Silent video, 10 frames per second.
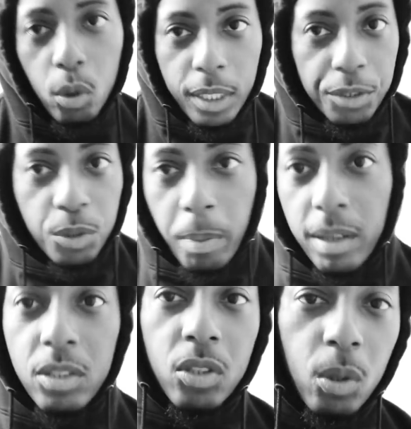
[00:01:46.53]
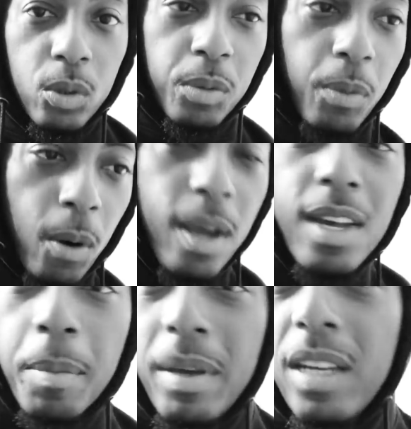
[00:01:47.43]
No disrespect to Soulja Boy
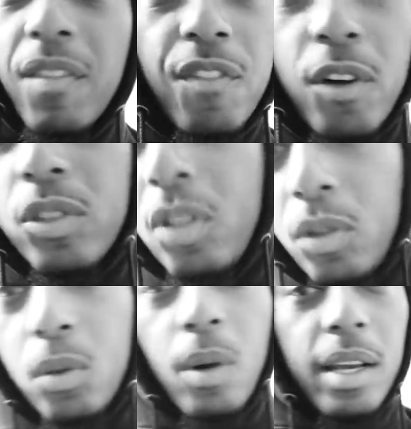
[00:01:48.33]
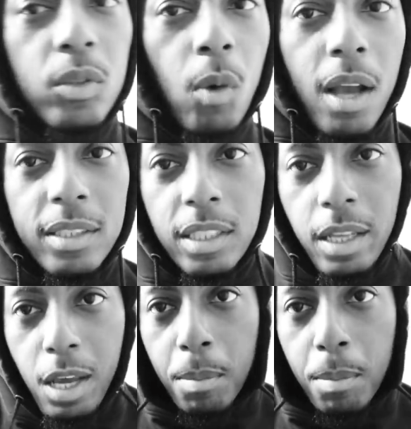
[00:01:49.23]
being the first to do X, Y, and Z.